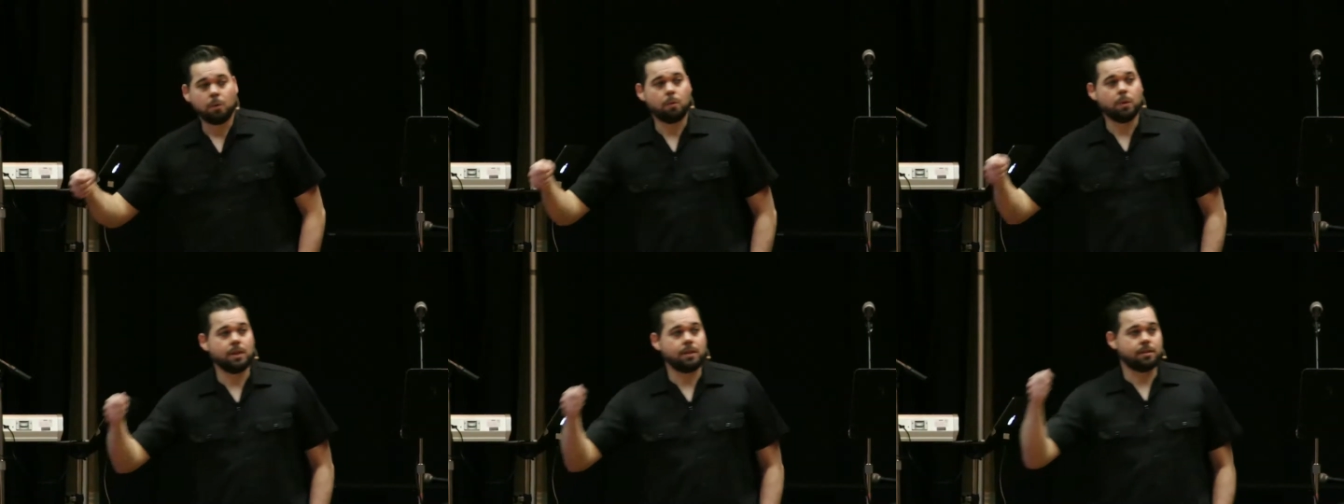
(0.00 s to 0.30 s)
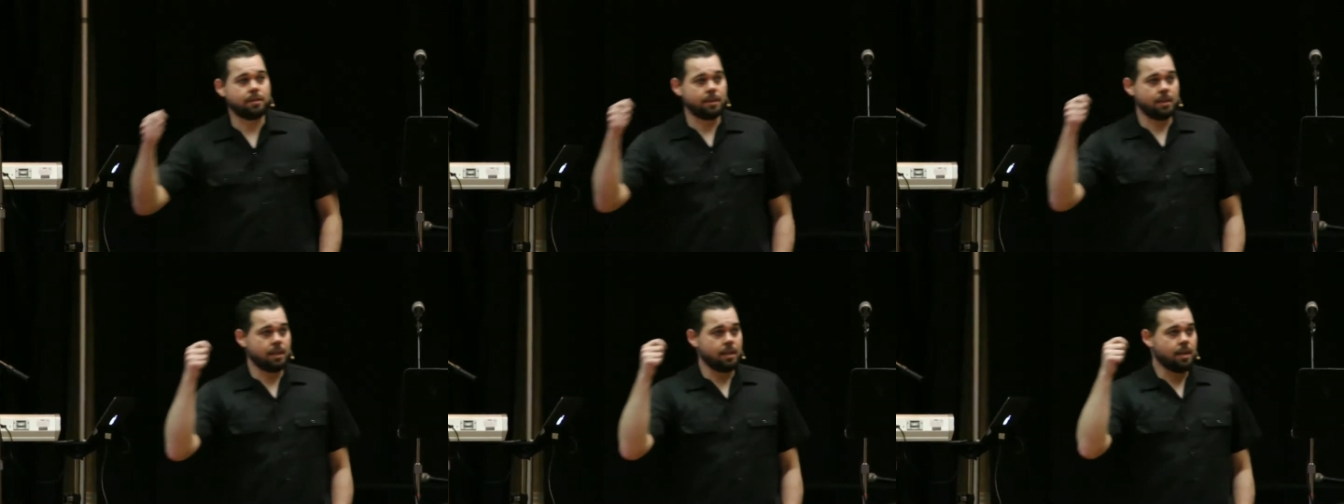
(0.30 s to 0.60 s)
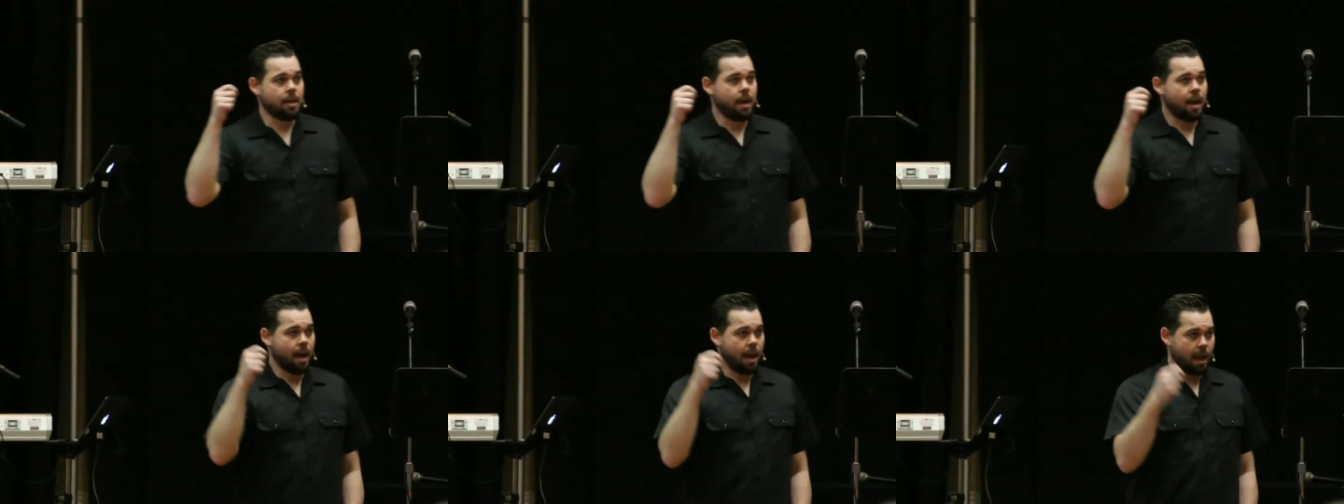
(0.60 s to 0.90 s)
we
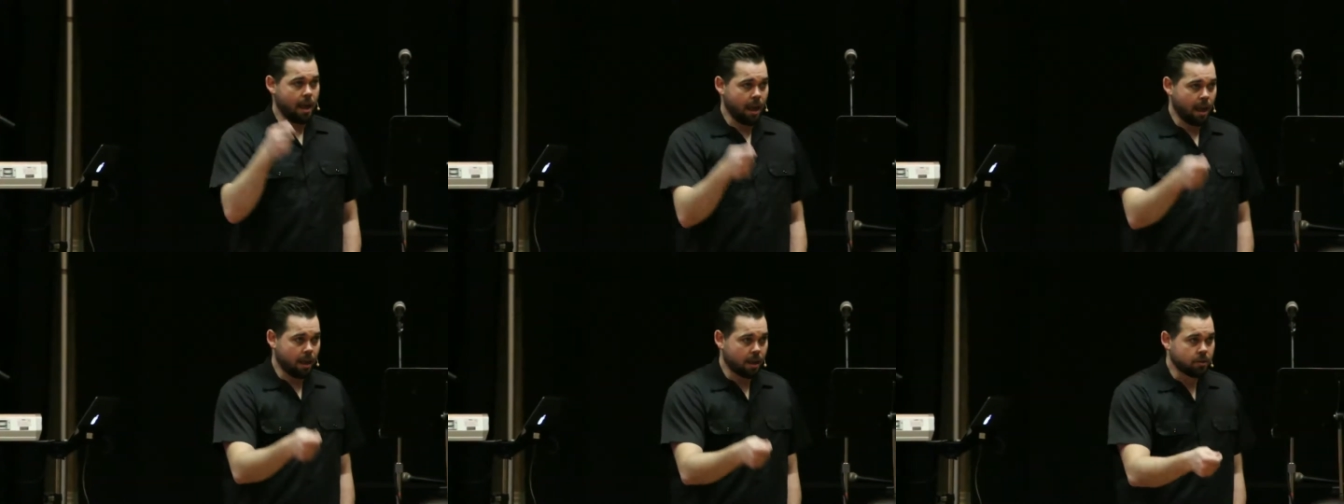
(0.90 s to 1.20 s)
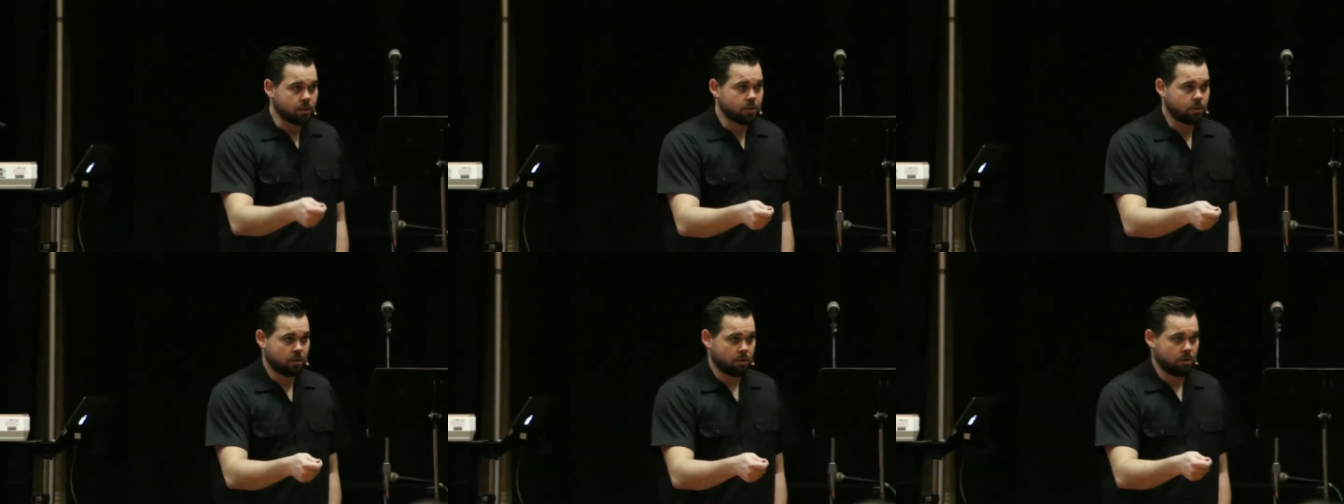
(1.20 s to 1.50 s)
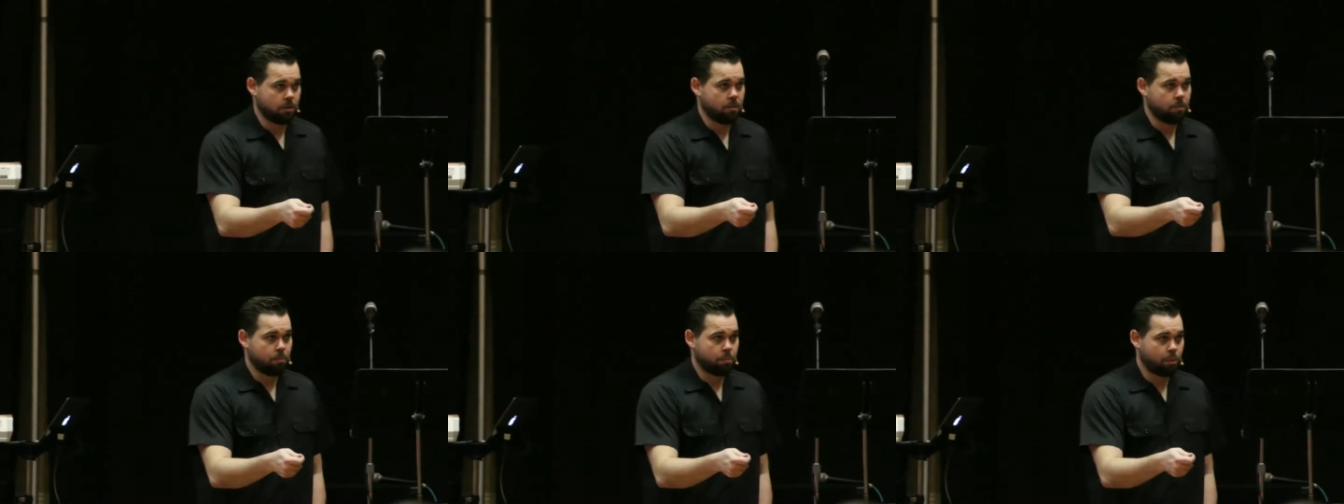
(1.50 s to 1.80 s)
see
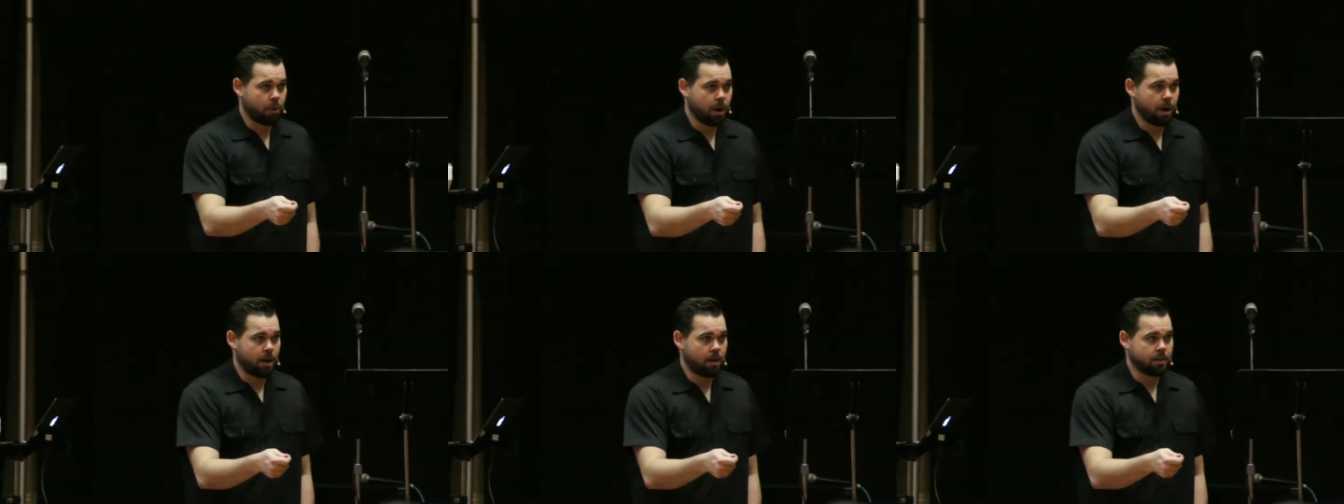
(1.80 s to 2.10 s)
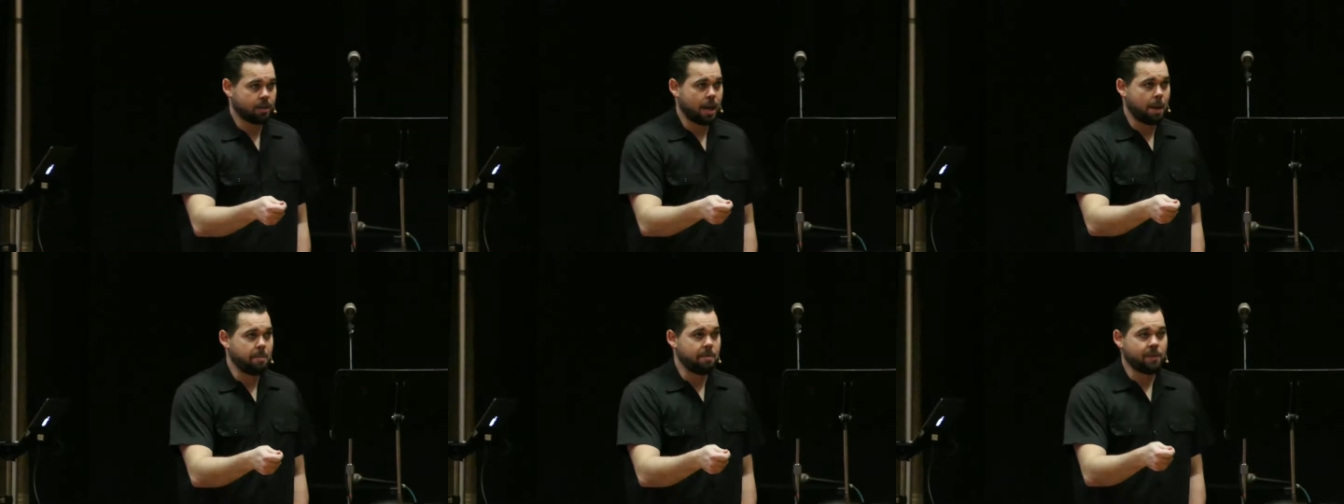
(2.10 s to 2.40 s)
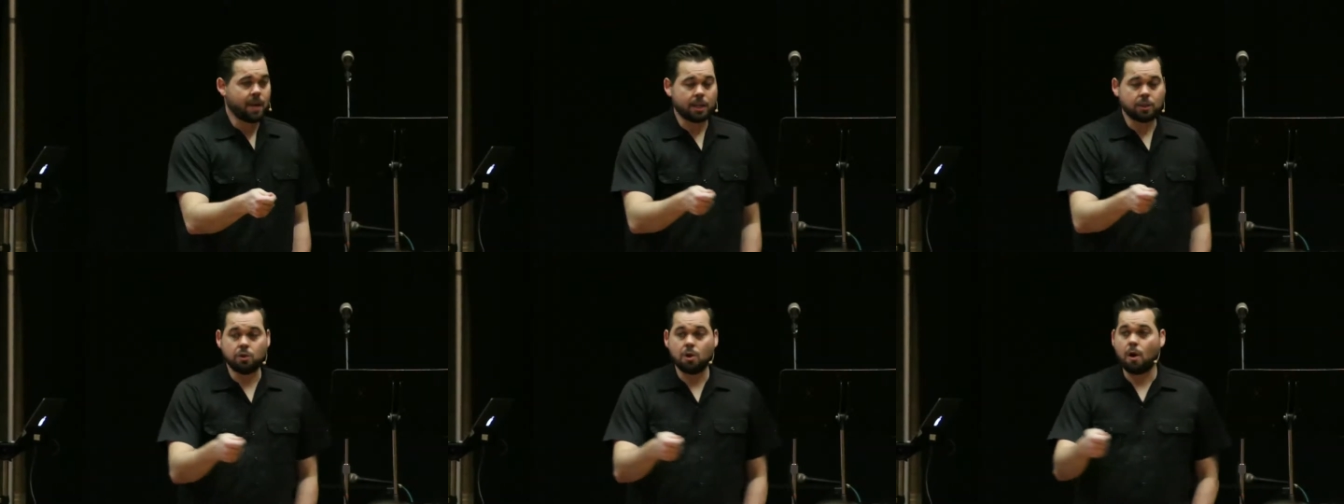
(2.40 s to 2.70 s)
answered prayers. How many
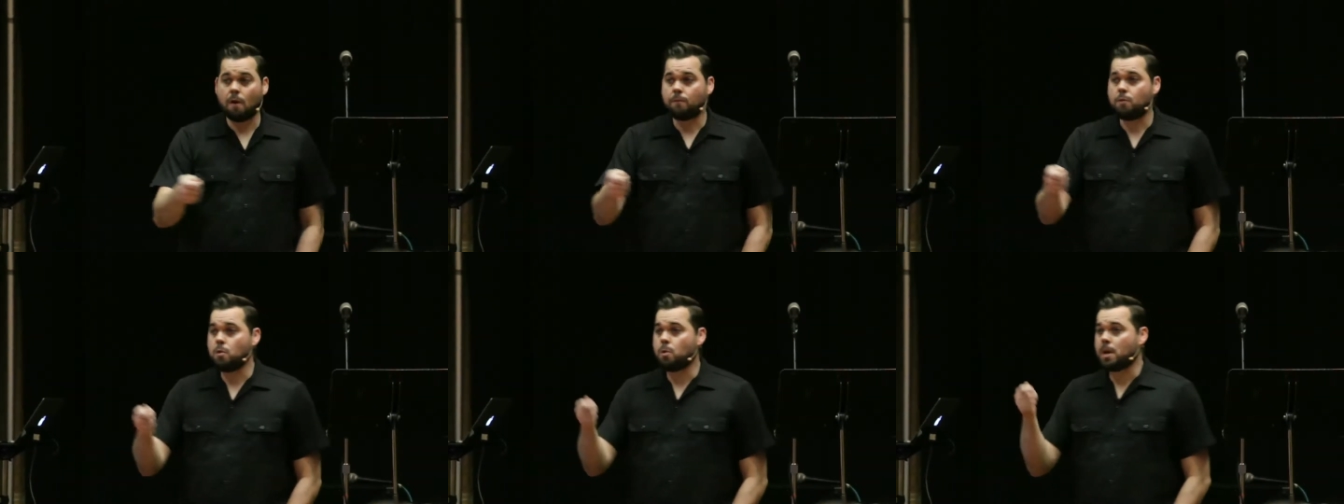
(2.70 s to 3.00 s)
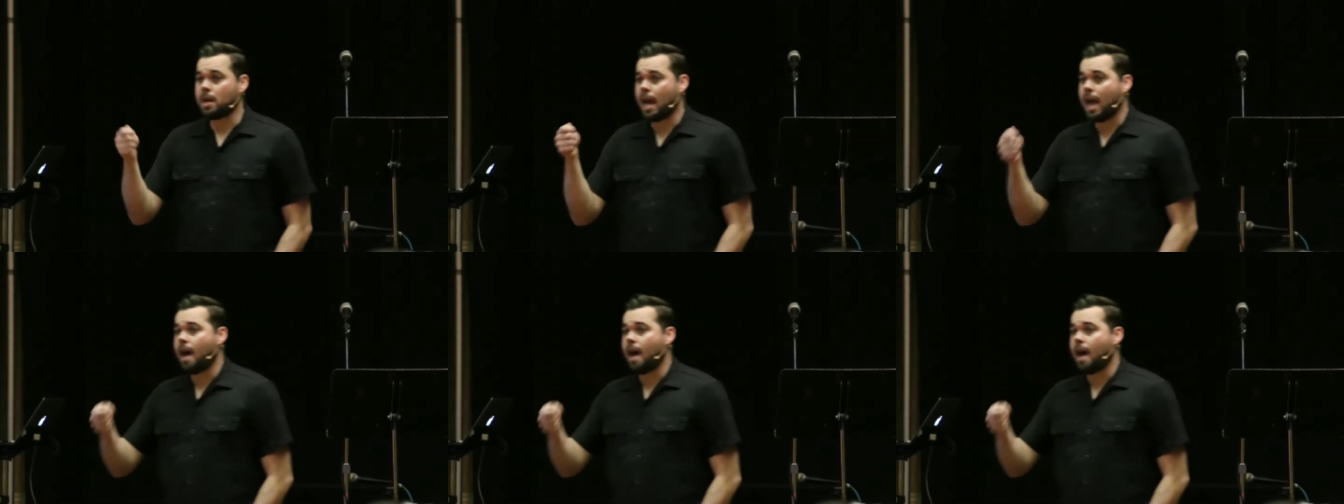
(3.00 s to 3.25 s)
of you guys know if you can